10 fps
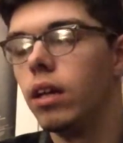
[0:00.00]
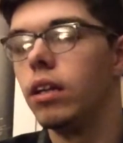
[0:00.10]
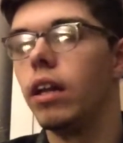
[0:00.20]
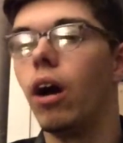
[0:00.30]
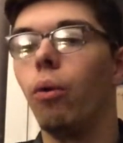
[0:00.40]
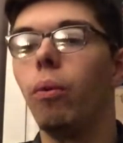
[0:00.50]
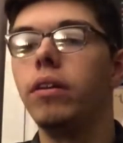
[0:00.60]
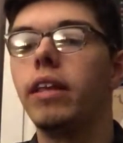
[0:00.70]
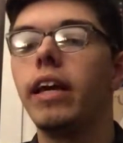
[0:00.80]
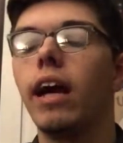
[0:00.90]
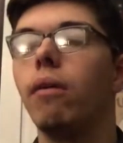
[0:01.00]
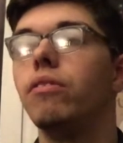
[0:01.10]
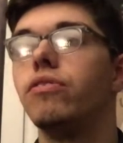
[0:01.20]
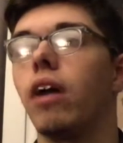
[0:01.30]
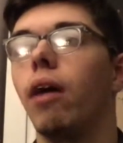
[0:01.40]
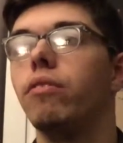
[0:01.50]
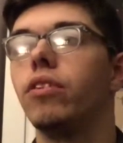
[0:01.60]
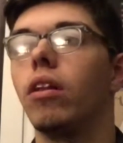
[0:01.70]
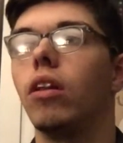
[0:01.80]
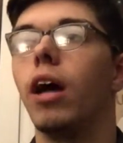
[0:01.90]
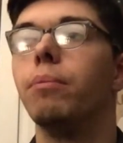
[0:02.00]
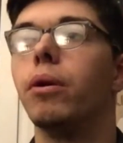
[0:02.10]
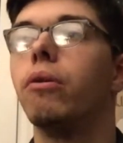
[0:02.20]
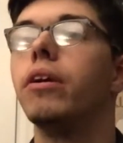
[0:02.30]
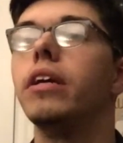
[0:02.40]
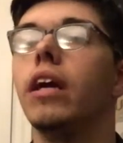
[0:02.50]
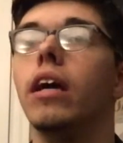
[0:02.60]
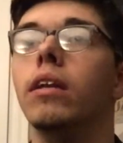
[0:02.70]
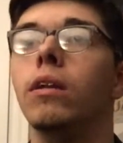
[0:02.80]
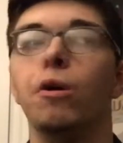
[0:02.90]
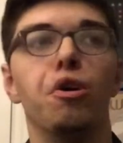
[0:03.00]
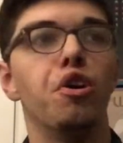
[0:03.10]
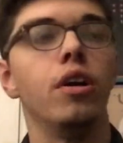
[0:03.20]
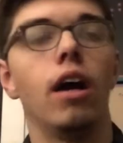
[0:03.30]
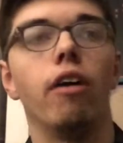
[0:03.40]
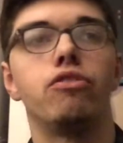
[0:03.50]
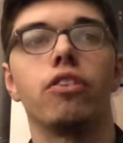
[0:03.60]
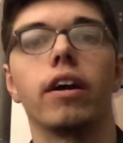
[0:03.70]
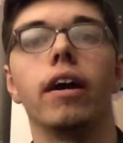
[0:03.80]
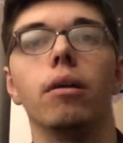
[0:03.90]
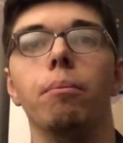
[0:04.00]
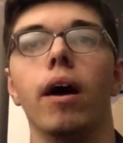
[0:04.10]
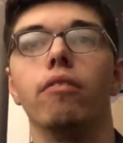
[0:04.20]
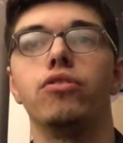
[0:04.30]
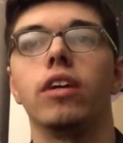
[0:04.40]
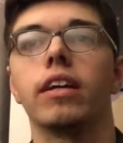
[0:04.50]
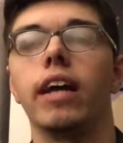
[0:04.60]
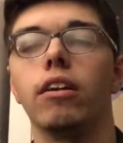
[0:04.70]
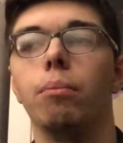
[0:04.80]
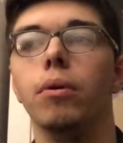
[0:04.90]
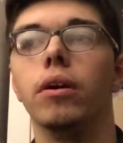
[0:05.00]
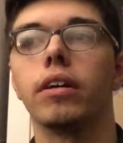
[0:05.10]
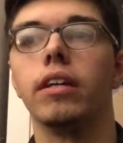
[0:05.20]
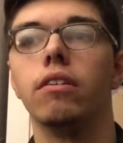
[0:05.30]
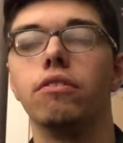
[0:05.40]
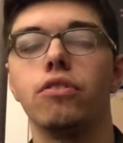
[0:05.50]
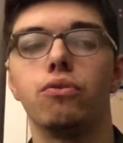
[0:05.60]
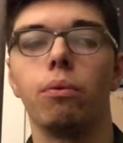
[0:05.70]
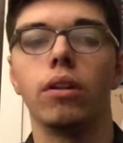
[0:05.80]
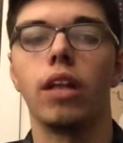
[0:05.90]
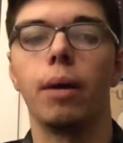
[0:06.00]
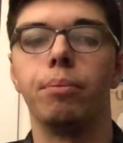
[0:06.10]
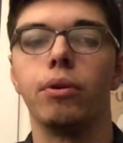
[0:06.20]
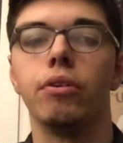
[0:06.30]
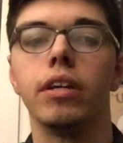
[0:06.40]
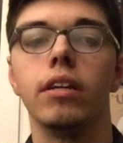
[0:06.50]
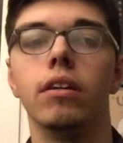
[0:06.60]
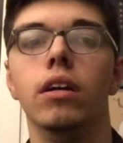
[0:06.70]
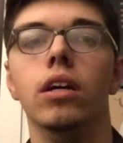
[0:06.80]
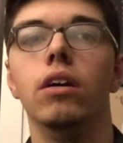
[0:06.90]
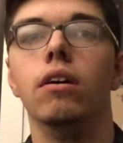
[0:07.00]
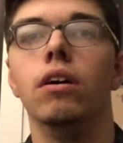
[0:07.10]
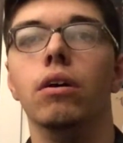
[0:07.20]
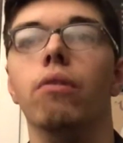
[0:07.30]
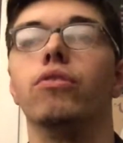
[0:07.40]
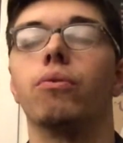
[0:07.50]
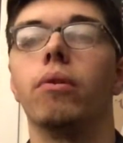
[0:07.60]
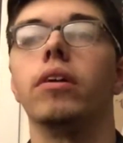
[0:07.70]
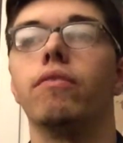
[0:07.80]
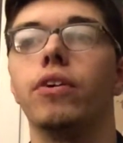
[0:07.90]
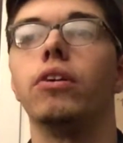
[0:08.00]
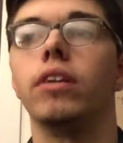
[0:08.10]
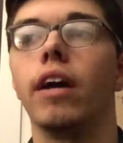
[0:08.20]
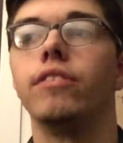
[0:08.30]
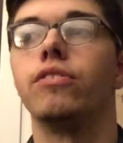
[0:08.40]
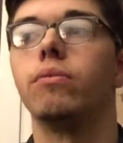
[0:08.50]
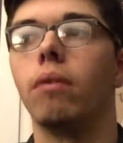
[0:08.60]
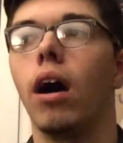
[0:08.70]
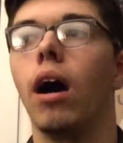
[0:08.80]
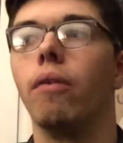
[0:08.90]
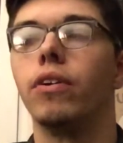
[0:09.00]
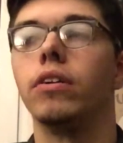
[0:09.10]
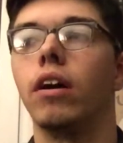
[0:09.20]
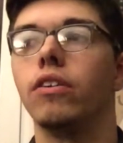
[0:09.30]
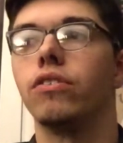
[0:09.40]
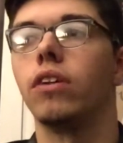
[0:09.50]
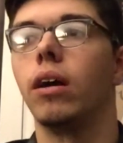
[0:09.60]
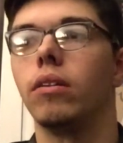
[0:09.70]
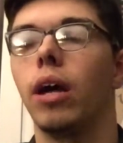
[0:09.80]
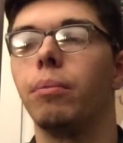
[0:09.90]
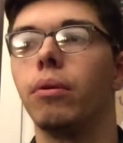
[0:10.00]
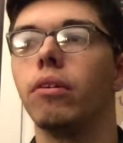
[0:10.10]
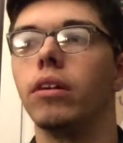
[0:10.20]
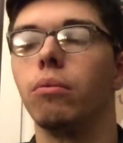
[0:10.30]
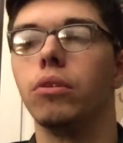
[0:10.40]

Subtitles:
Now, one day I was in a library and I was checking out a book. And there's this one librarian who was a really very nice librarian,